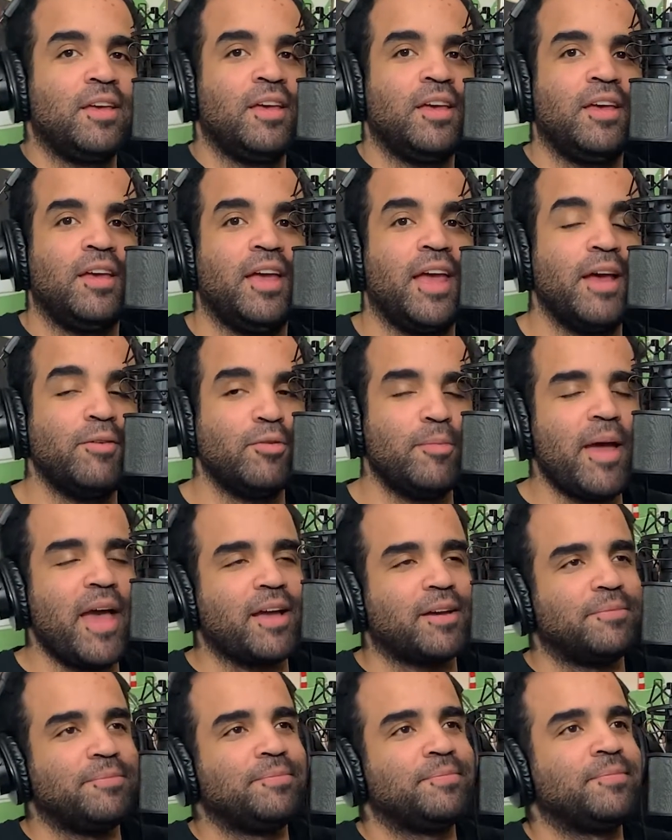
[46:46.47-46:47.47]
And we're back.
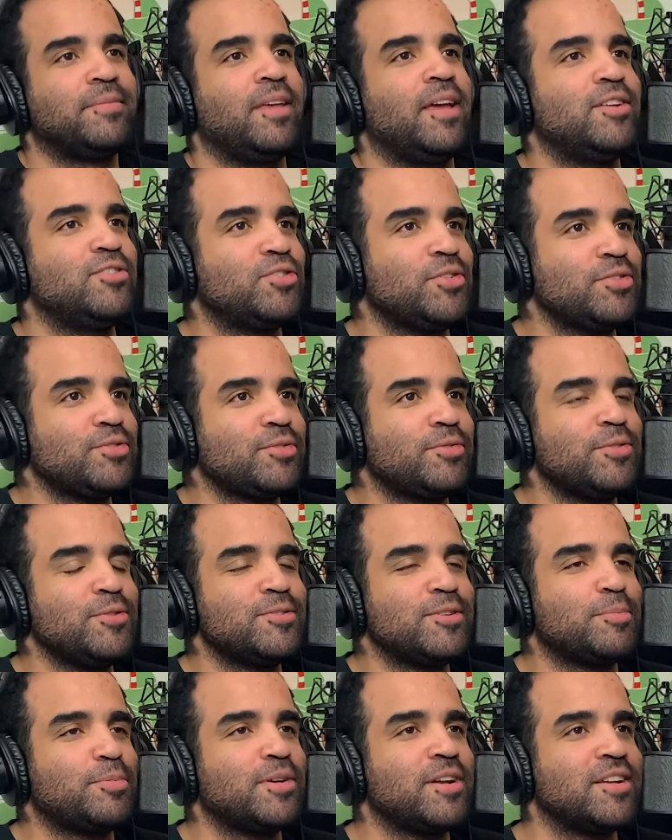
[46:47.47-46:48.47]
And Joey's refusing
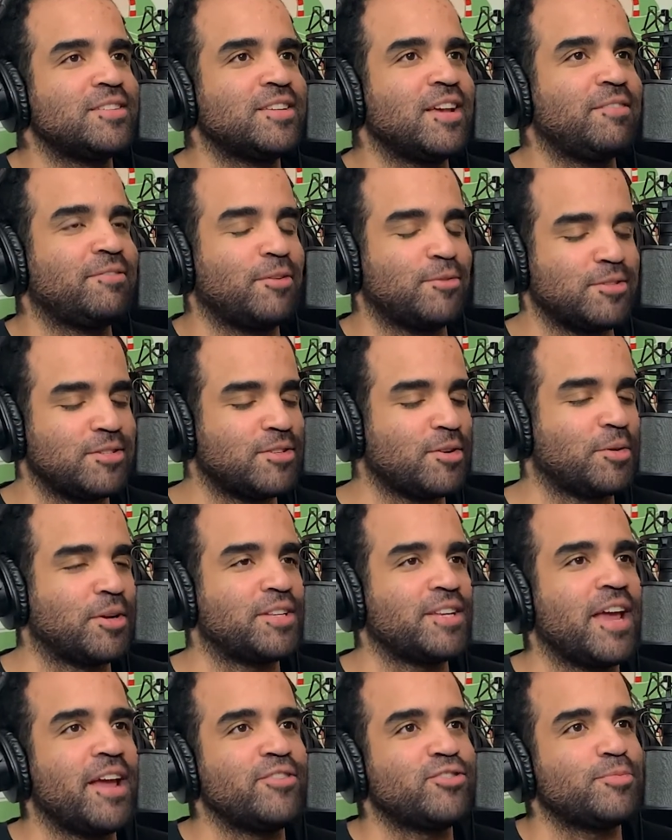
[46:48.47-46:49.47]
to put on his headphones. He's throwing a
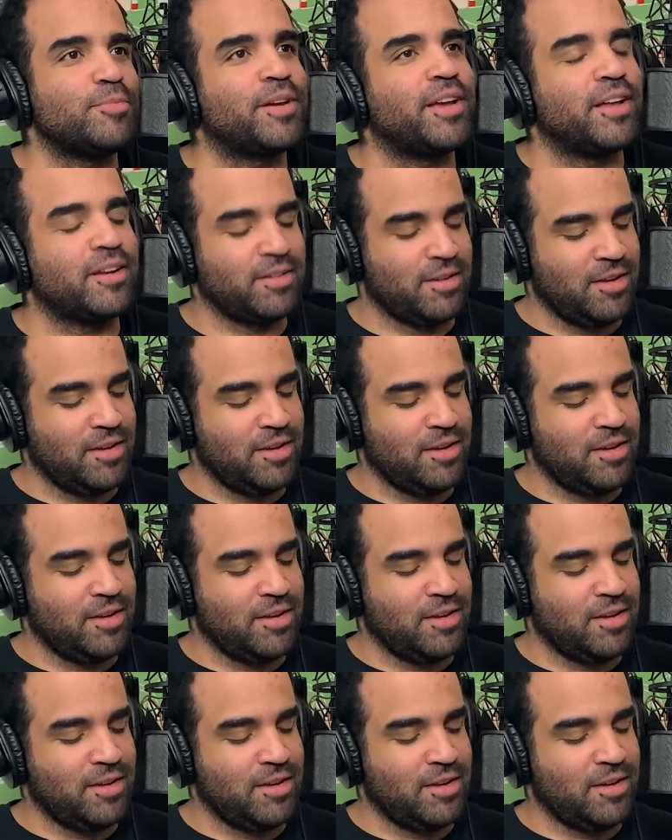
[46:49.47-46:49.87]
tantrum again